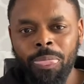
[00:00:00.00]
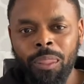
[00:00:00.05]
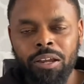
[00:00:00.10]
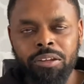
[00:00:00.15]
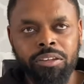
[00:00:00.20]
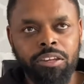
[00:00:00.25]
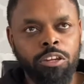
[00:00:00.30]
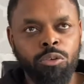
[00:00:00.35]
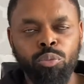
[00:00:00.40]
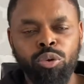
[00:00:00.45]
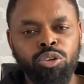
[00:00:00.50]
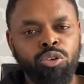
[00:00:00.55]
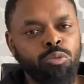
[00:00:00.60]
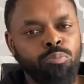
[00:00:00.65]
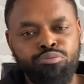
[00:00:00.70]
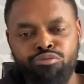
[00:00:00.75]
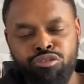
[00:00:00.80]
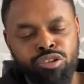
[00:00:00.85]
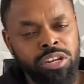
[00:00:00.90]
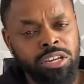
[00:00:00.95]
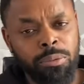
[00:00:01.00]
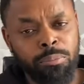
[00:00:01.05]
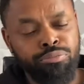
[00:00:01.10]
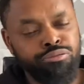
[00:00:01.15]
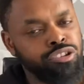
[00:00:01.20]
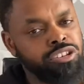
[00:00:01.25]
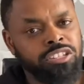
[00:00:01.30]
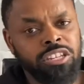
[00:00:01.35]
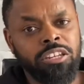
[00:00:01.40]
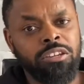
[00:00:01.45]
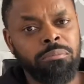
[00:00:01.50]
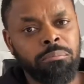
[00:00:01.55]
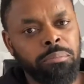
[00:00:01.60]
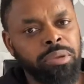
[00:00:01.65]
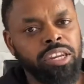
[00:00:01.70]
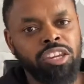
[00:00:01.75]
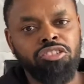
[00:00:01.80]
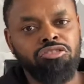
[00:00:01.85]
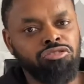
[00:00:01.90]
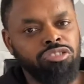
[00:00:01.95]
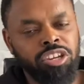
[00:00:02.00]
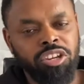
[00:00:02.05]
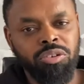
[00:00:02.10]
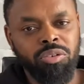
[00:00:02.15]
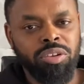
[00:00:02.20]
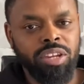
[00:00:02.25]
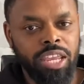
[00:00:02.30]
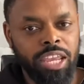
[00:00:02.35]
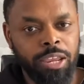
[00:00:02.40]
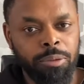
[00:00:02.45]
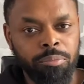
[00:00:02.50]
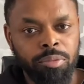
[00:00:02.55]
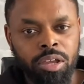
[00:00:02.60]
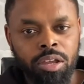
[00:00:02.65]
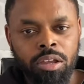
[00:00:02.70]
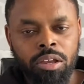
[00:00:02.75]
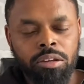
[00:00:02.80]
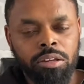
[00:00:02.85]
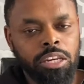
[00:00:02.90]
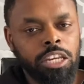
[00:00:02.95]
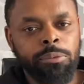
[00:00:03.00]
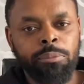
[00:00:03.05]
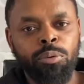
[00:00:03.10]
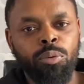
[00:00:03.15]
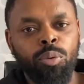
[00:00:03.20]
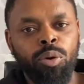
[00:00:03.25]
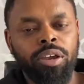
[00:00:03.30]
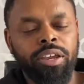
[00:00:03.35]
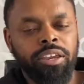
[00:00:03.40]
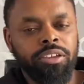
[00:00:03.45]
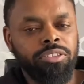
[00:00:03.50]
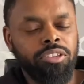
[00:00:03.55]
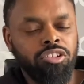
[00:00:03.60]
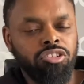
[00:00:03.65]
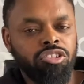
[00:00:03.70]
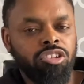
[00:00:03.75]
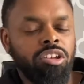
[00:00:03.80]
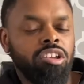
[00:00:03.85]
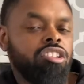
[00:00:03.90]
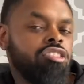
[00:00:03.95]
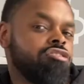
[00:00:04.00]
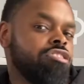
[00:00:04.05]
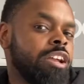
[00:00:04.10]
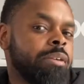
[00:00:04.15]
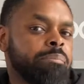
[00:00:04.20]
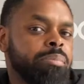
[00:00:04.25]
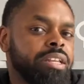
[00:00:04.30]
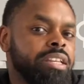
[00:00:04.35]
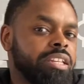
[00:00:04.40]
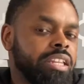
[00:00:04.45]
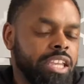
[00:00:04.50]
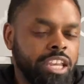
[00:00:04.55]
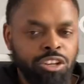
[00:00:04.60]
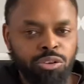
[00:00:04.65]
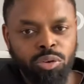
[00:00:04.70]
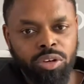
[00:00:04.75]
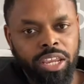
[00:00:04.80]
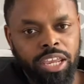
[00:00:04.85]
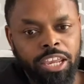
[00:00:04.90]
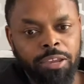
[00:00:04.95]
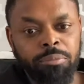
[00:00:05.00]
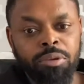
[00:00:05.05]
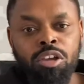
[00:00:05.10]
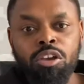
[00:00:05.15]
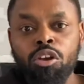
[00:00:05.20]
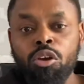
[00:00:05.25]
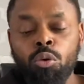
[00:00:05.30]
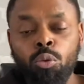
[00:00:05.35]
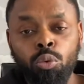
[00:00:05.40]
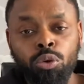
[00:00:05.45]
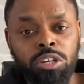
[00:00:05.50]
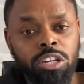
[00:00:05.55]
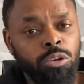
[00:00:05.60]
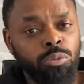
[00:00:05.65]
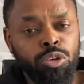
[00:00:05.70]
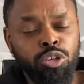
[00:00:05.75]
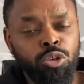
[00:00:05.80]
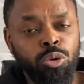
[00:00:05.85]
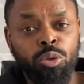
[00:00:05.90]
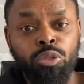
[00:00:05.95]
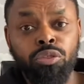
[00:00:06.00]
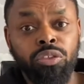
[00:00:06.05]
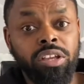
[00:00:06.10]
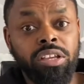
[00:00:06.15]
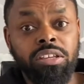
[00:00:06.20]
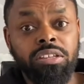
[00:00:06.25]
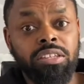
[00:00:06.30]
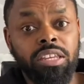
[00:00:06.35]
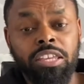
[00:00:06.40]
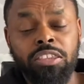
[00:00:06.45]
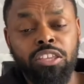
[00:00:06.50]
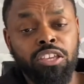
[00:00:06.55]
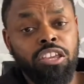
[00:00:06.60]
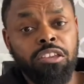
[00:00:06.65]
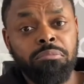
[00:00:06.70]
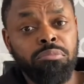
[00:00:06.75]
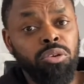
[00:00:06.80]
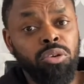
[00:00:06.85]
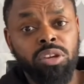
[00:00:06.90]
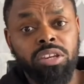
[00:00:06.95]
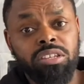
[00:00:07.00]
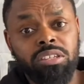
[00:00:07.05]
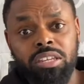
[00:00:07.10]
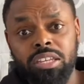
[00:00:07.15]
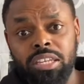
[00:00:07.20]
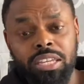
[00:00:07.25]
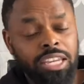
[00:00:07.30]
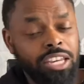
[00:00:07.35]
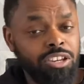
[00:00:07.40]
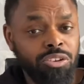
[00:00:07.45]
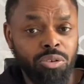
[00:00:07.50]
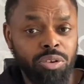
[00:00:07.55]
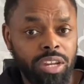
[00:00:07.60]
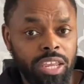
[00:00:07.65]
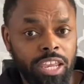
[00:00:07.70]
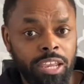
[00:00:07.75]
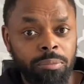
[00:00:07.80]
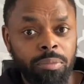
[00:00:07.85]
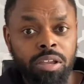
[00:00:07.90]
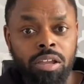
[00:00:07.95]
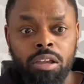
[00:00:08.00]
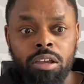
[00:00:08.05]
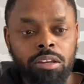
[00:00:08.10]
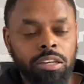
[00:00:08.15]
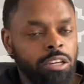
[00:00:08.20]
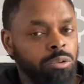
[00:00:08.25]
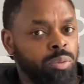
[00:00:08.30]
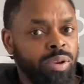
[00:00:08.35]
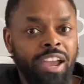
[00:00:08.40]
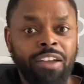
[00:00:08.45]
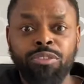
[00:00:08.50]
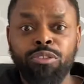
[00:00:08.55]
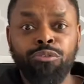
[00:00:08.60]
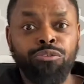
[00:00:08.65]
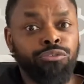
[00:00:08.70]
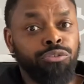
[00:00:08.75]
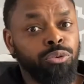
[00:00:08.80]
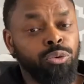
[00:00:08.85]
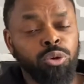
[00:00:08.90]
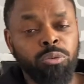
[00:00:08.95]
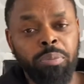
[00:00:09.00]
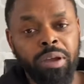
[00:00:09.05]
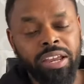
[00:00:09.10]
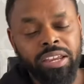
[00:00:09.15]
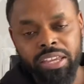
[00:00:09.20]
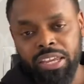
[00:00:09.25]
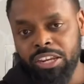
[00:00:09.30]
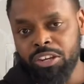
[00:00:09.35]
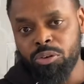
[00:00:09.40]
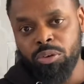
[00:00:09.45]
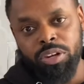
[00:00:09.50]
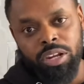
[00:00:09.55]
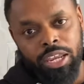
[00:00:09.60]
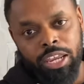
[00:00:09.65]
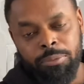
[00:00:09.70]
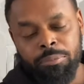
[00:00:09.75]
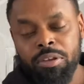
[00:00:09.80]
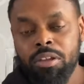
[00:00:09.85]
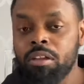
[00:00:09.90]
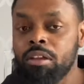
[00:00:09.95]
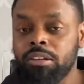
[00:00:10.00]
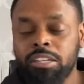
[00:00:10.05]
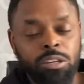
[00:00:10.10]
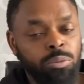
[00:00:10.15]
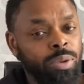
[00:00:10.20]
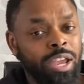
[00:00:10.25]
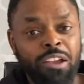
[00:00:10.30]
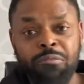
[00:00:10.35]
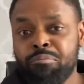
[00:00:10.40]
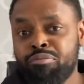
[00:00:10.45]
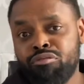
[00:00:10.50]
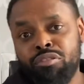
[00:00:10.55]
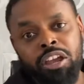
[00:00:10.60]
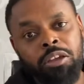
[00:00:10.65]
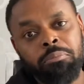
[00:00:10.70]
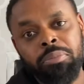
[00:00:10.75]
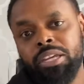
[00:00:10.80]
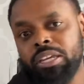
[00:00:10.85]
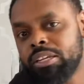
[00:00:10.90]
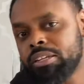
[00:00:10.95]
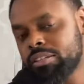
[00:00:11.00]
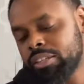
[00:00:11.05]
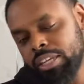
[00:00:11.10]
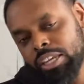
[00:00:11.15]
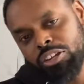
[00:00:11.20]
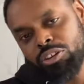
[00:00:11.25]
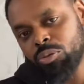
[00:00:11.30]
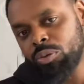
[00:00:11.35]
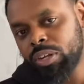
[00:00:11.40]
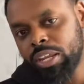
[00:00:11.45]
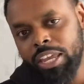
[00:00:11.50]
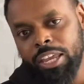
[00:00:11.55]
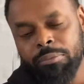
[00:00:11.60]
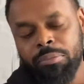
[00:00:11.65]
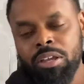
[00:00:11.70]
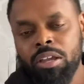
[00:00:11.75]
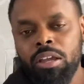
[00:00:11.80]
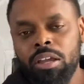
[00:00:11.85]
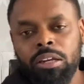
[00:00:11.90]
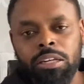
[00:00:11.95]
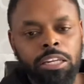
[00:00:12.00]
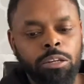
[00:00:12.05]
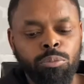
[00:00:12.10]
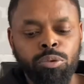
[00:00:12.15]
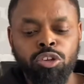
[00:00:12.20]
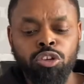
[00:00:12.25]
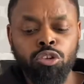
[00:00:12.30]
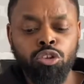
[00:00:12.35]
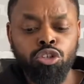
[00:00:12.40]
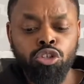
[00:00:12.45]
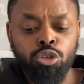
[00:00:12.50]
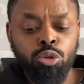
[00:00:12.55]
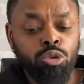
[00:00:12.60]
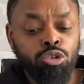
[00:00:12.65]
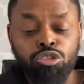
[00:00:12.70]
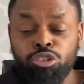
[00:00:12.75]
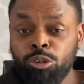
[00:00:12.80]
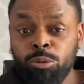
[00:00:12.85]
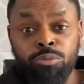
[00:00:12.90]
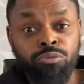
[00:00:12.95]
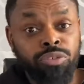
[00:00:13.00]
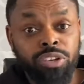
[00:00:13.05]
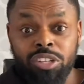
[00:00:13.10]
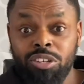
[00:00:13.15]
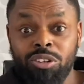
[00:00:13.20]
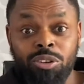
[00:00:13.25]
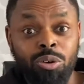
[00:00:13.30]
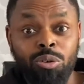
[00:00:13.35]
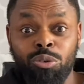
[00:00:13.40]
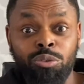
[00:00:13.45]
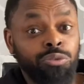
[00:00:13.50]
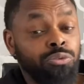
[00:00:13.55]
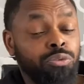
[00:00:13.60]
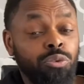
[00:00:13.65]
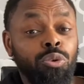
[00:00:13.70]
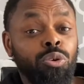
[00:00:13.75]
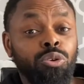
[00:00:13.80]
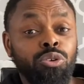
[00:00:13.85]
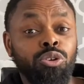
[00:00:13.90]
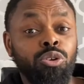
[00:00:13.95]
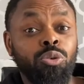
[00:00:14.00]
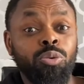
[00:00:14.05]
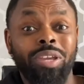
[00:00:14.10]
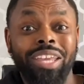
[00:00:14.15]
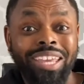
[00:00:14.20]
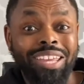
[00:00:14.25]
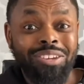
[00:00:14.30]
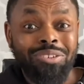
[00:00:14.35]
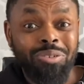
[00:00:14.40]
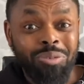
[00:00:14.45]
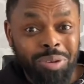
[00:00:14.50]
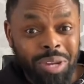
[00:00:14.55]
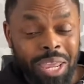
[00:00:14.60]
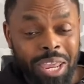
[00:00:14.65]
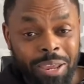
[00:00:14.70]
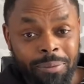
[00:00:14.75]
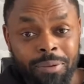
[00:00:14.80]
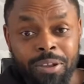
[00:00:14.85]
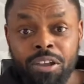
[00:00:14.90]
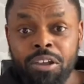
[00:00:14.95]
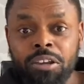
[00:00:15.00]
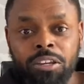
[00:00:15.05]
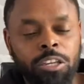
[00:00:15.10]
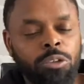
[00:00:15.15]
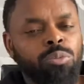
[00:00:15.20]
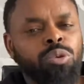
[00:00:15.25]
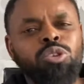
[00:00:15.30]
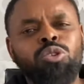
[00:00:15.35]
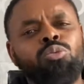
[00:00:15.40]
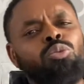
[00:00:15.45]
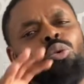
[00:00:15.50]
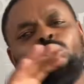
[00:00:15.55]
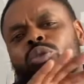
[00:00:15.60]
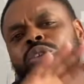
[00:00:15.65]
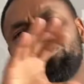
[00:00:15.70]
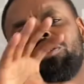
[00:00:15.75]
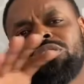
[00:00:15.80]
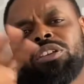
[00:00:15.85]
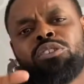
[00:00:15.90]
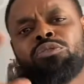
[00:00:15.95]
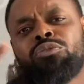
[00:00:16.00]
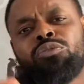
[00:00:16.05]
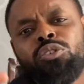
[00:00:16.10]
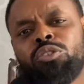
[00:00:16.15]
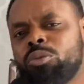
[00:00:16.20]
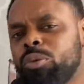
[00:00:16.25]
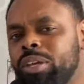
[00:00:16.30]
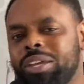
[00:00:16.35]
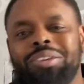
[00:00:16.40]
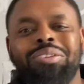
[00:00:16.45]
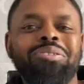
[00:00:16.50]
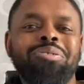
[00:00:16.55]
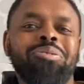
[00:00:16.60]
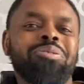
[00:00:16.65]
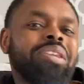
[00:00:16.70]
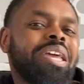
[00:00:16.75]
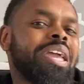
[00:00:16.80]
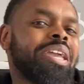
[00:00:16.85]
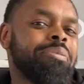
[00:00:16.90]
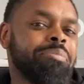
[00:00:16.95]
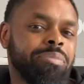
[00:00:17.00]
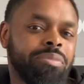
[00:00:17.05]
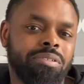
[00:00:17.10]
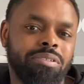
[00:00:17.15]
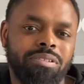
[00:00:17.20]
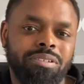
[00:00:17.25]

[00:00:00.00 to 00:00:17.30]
Didn't we do prison ministry in your name? Didn't we work in the church chaplain in your name? Didn't we do things in the community in your name? Didn't we have the food bank in your name? Didn't we have prayer meetings in your name? Didn't we do YouTube videos for you in your name? Didn't we do all these things for you in your name?